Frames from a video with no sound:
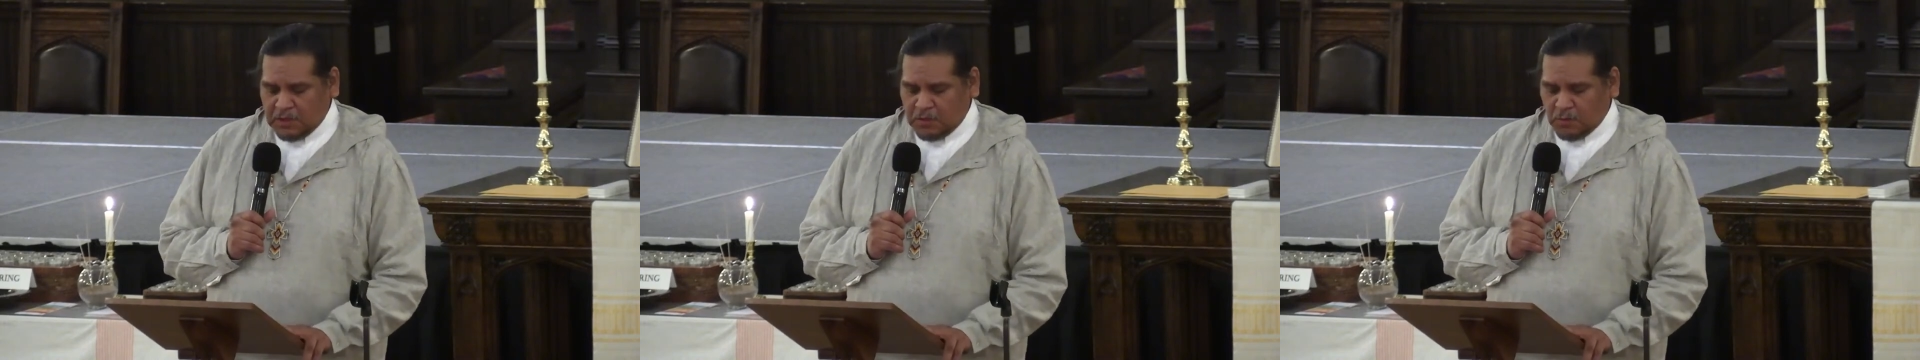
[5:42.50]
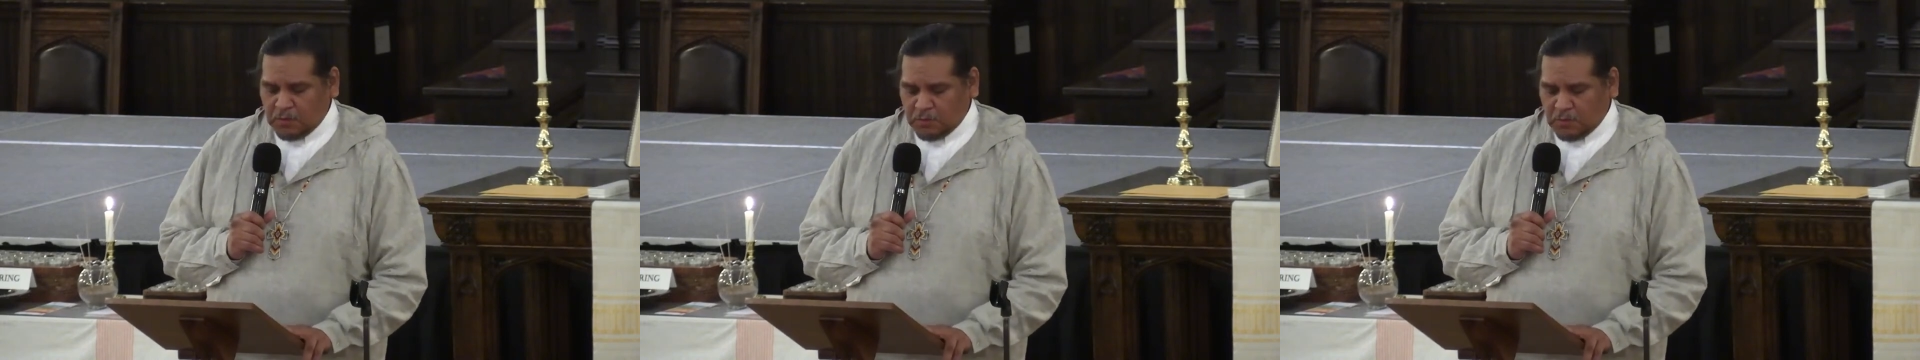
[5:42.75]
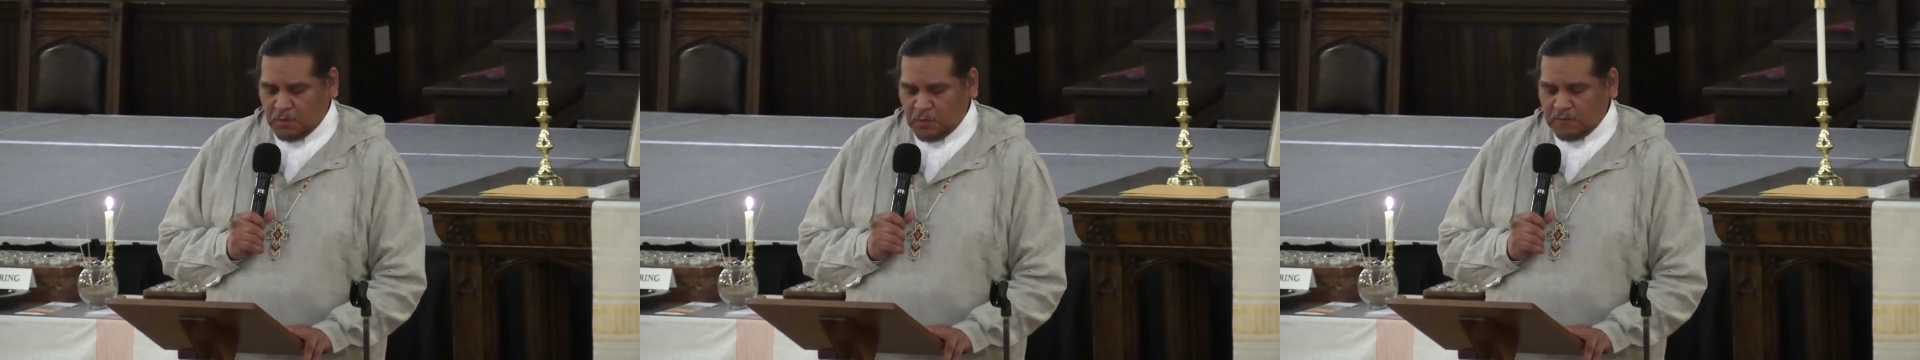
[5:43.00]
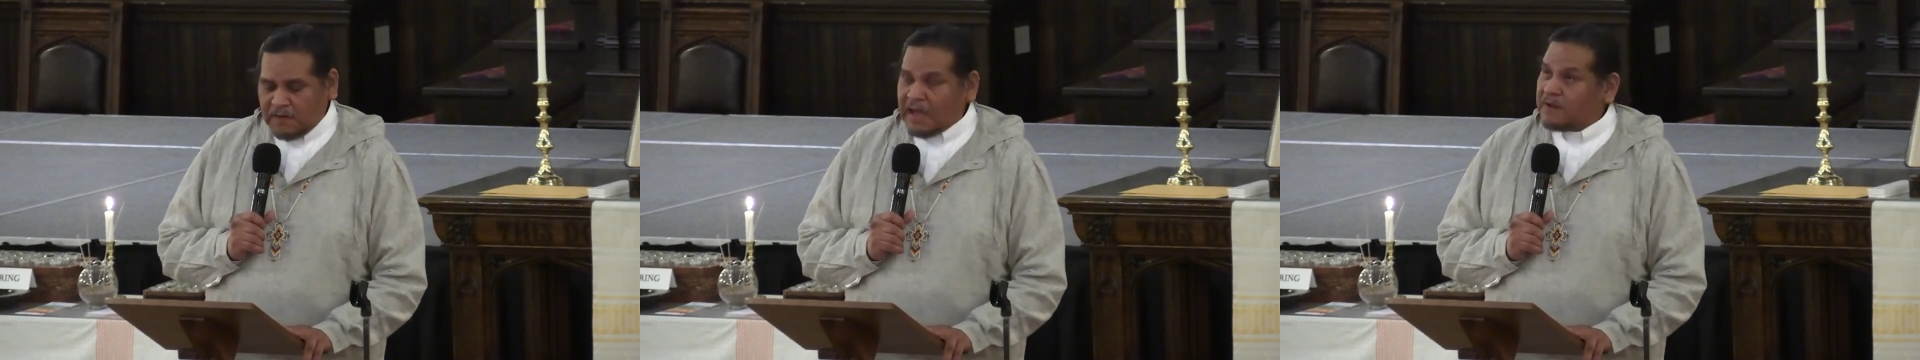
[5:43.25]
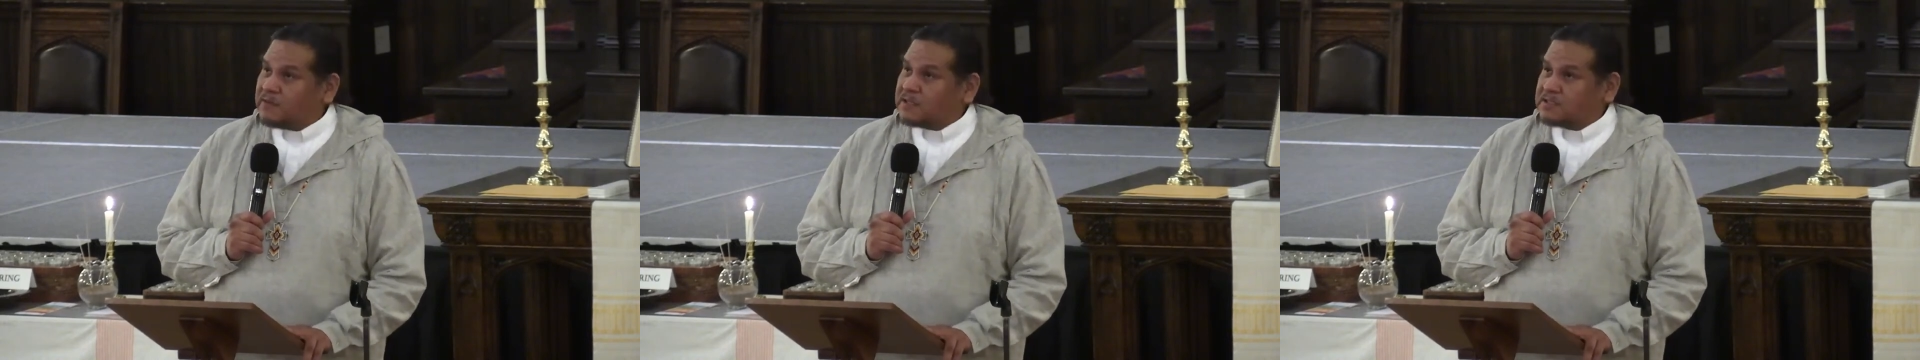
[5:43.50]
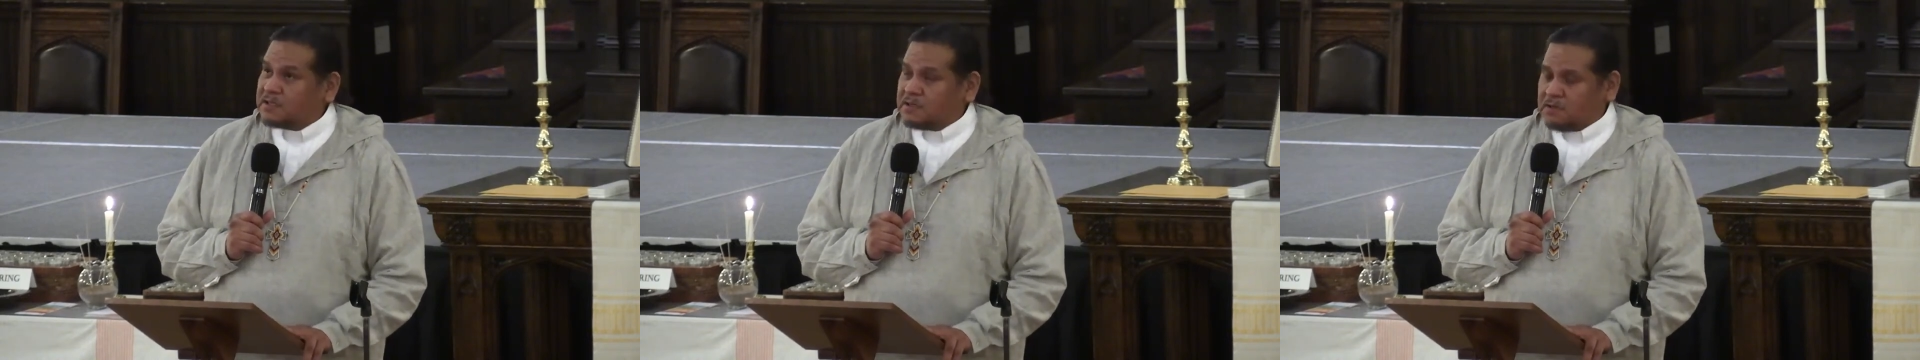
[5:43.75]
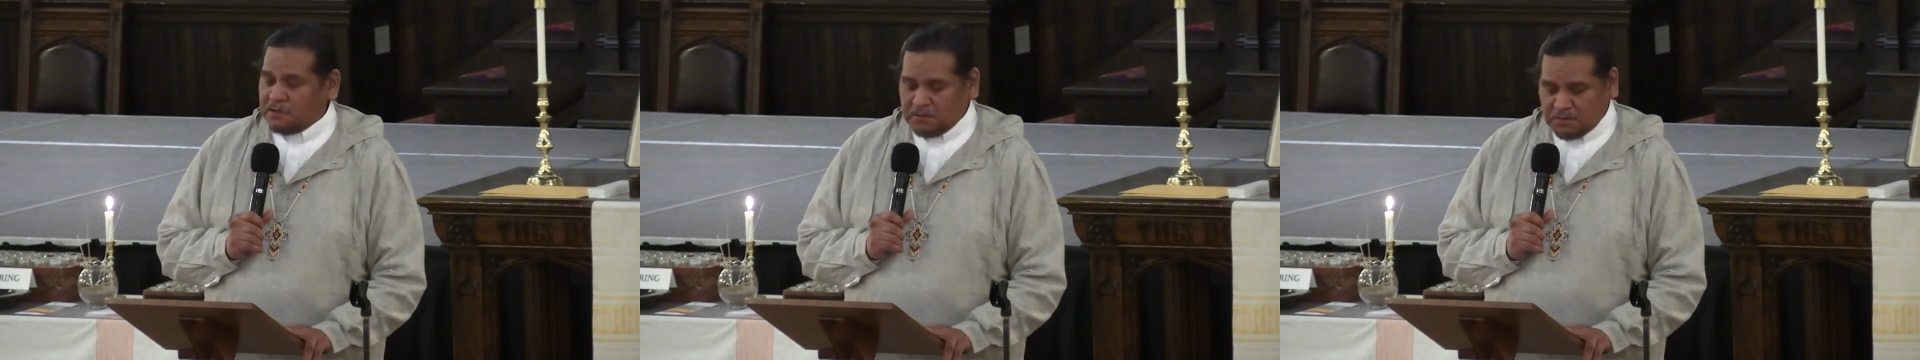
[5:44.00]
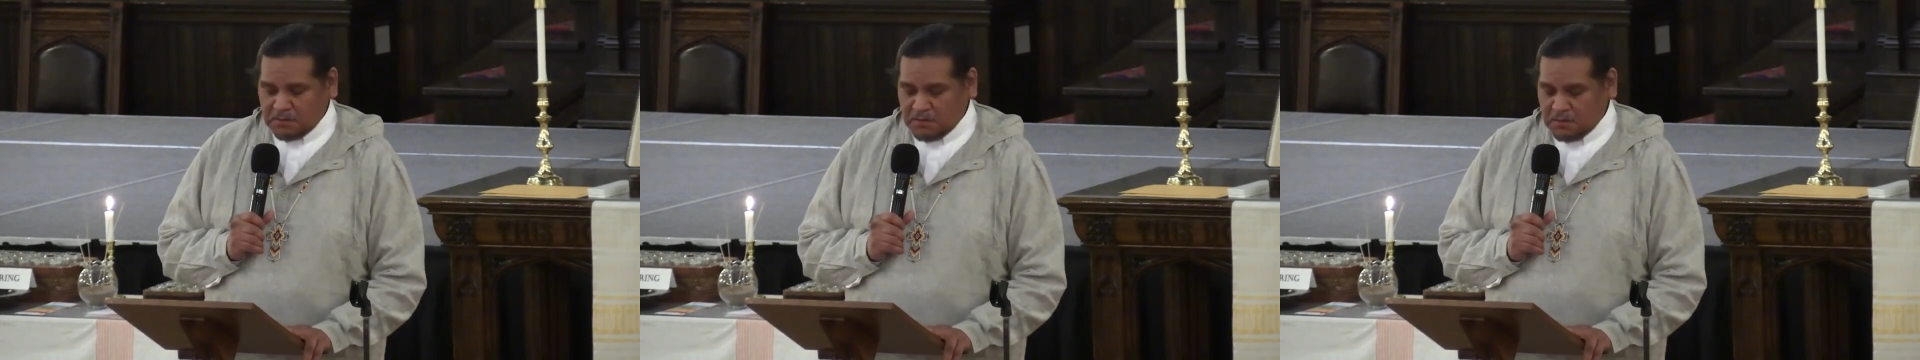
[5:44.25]
What role of advocacy,
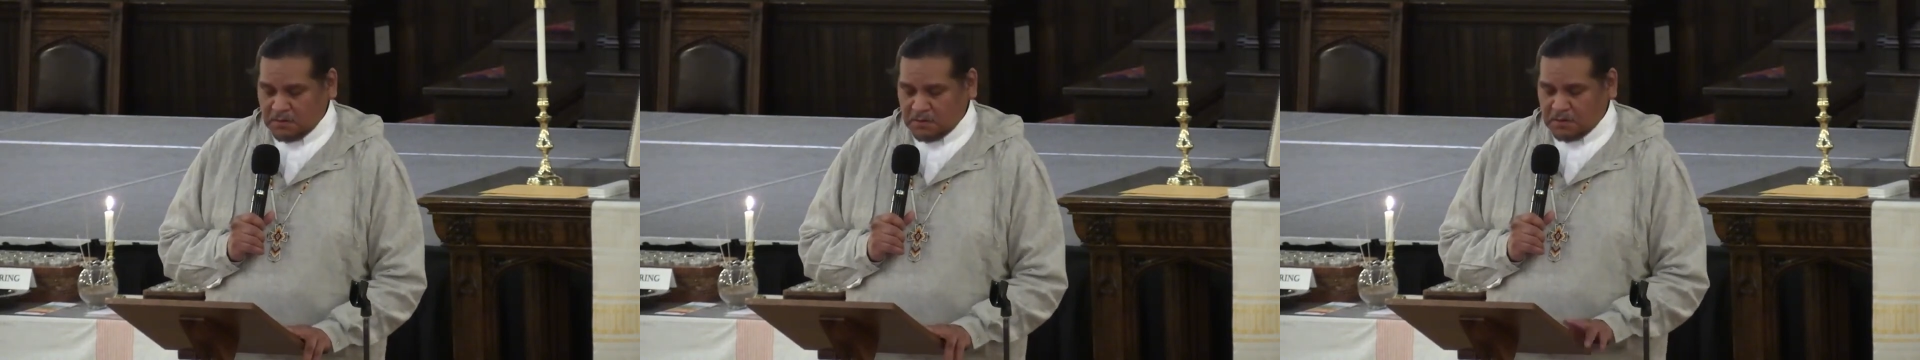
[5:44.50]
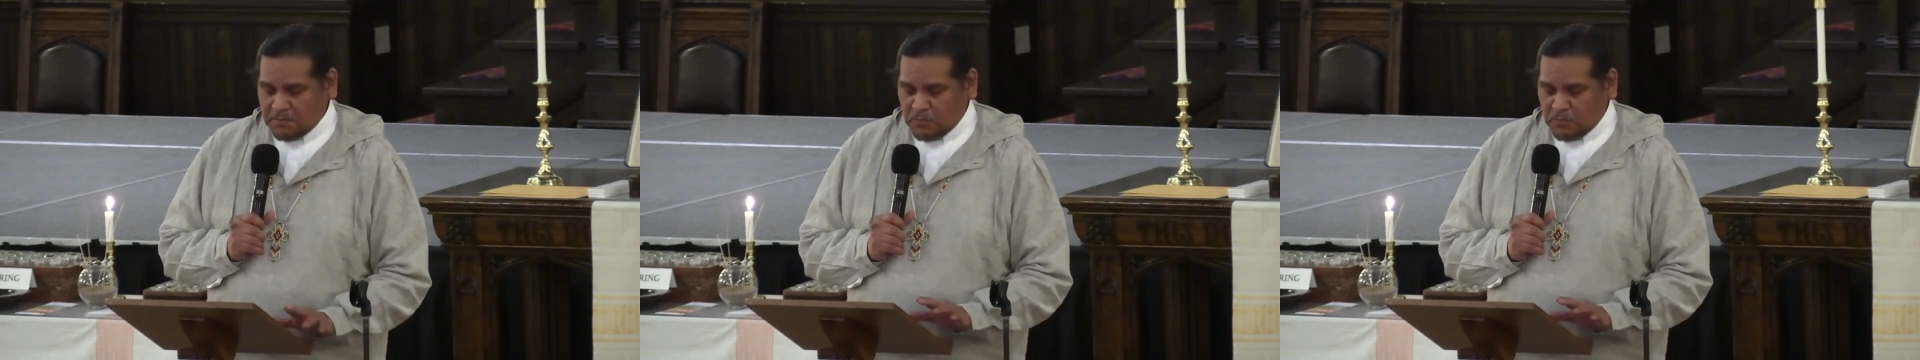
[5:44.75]
of